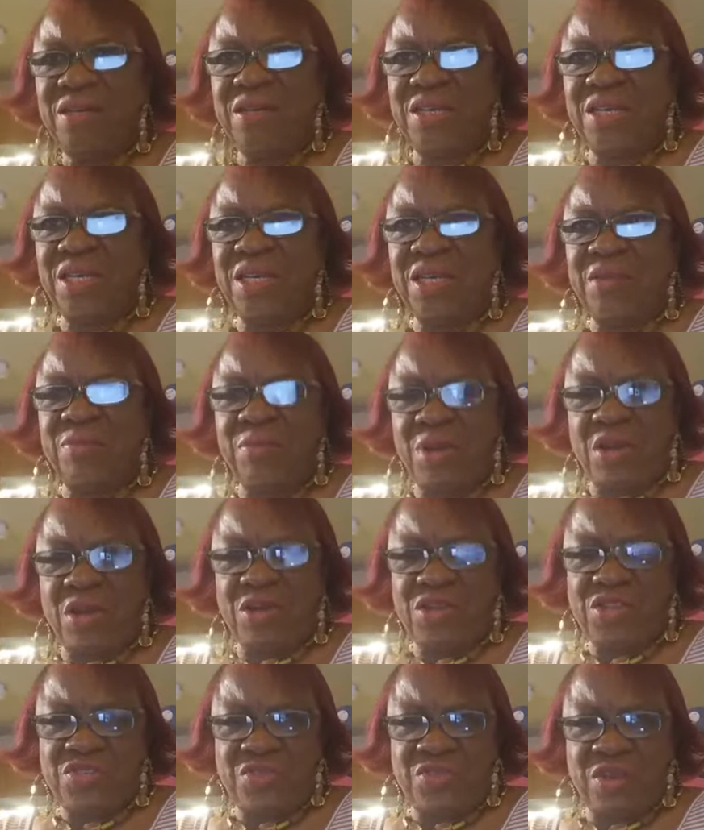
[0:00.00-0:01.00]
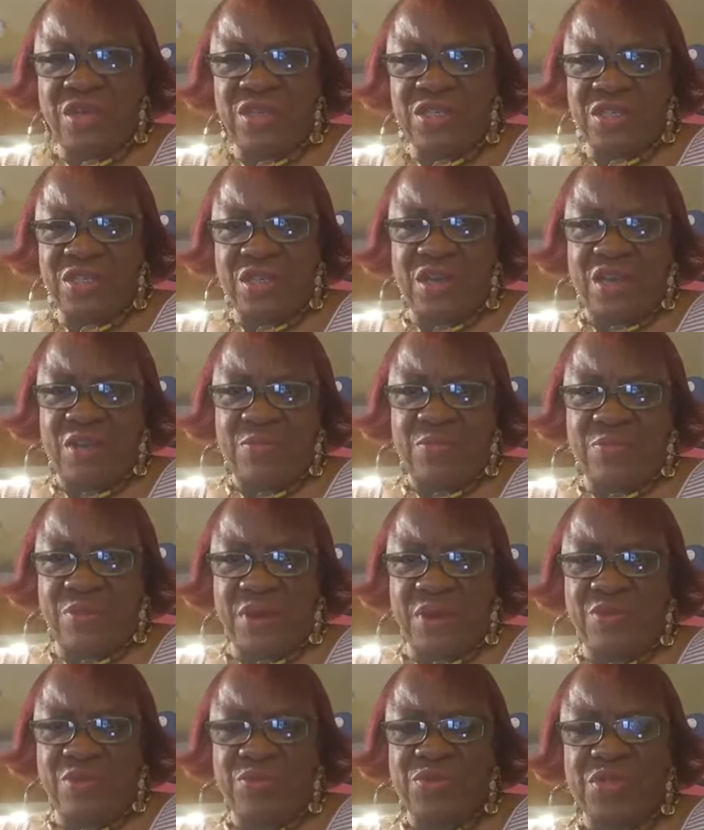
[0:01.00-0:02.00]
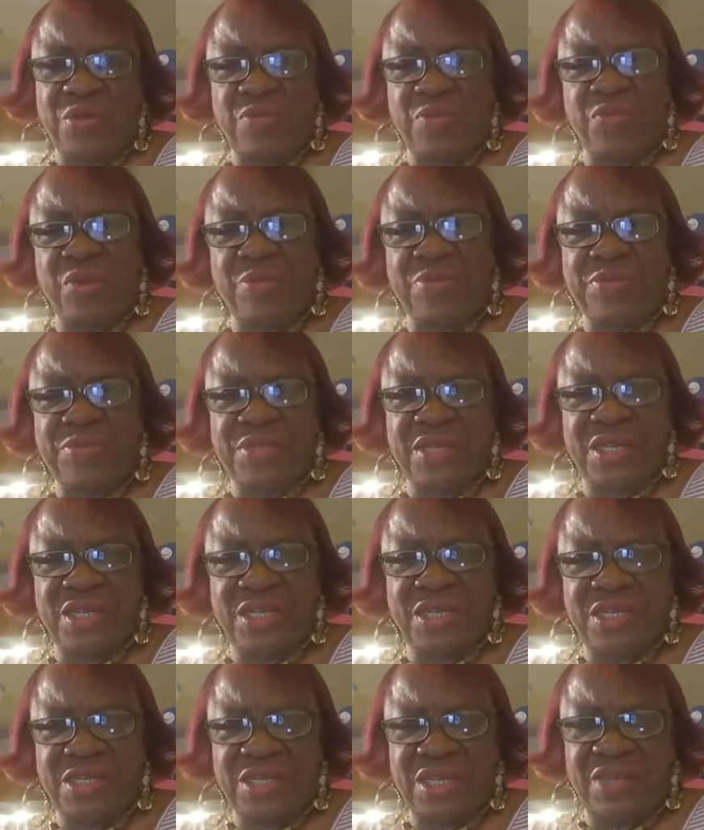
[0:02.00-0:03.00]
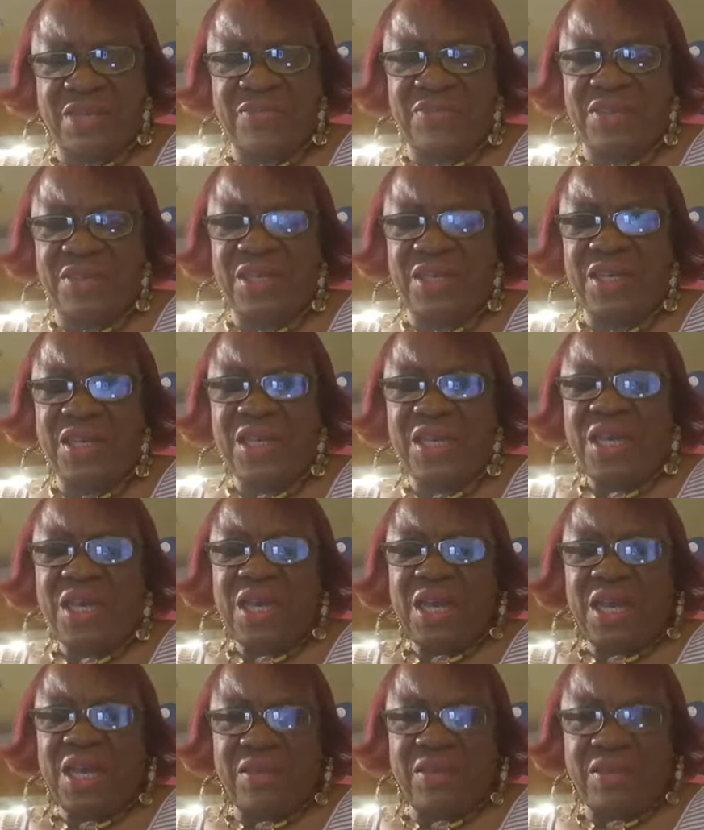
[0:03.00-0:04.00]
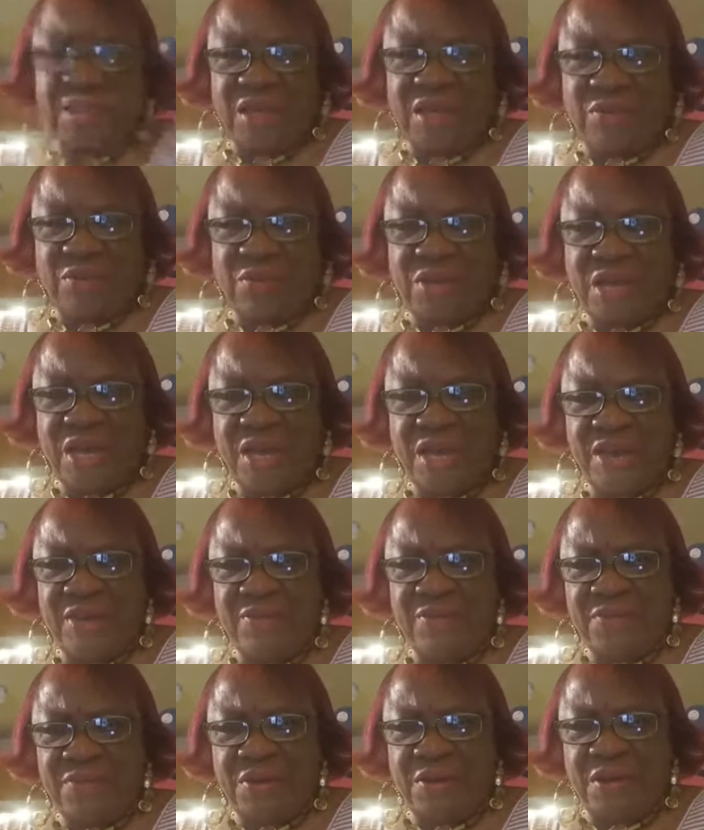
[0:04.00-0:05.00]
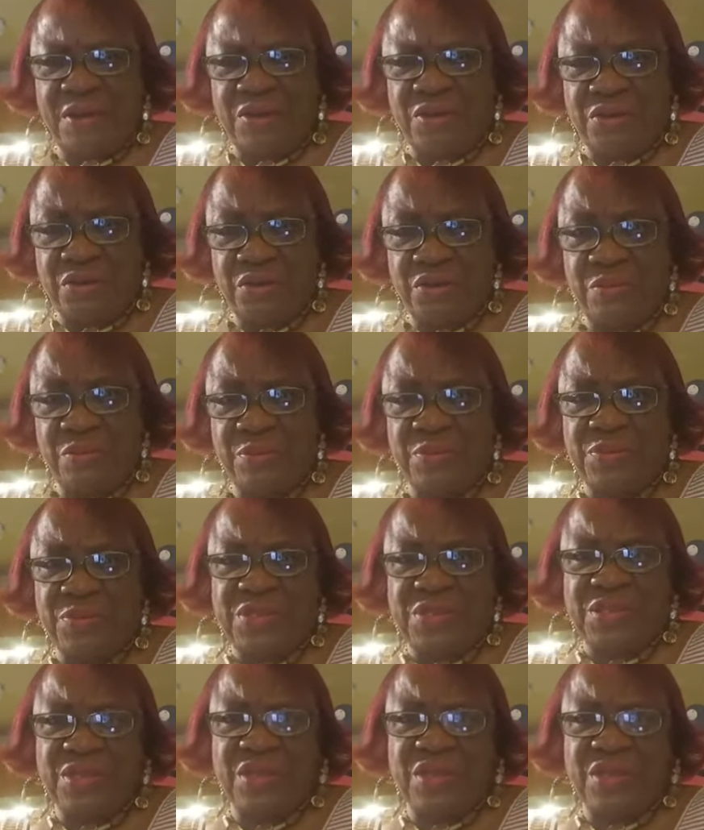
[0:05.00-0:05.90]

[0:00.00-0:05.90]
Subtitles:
Then Australia is the color brown, which I'm representing this evening. And then we have Europe, which is the